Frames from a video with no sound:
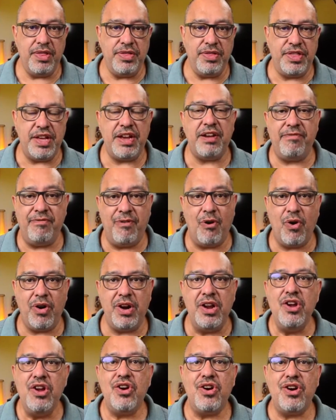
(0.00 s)

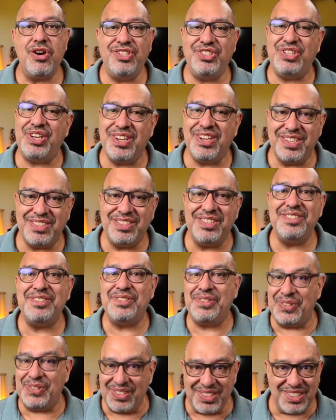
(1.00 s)
therefore urging us
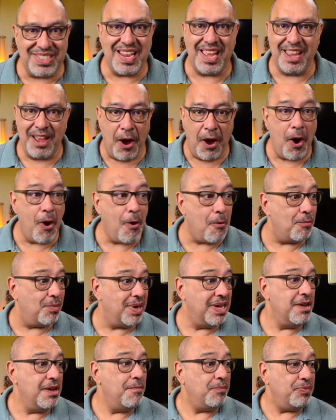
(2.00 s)
to stay
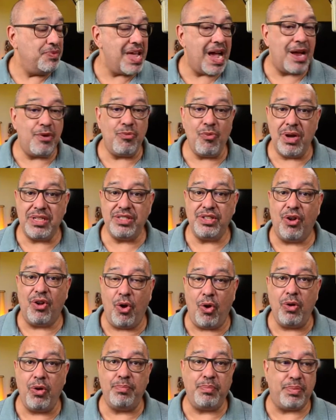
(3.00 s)
home. That was the
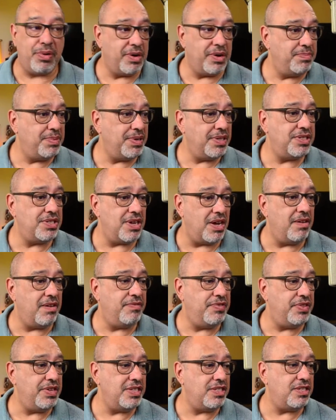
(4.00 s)
whole purpose
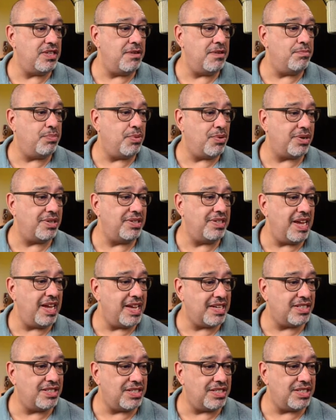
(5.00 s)
of this important
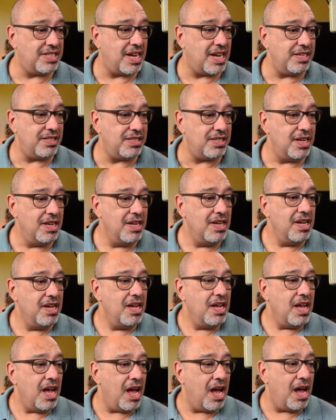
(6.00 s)
exercise.
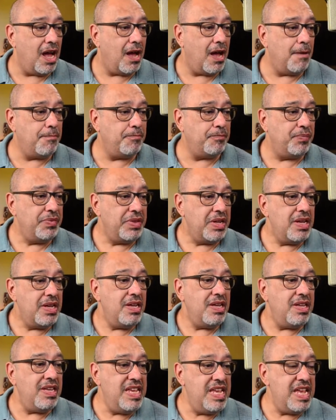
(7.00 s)

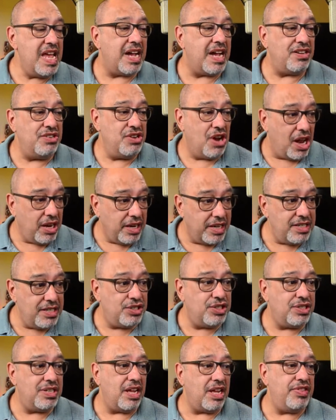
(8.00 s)
He
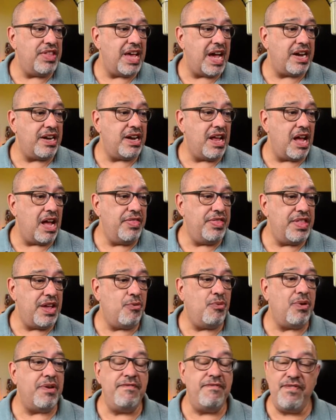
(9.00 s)
acknowledged that there
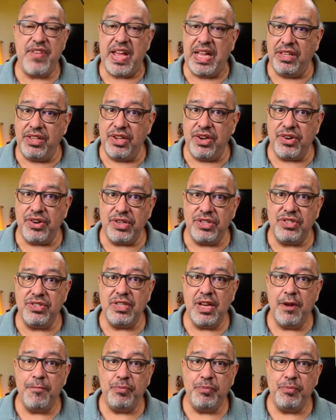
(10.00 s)
were failures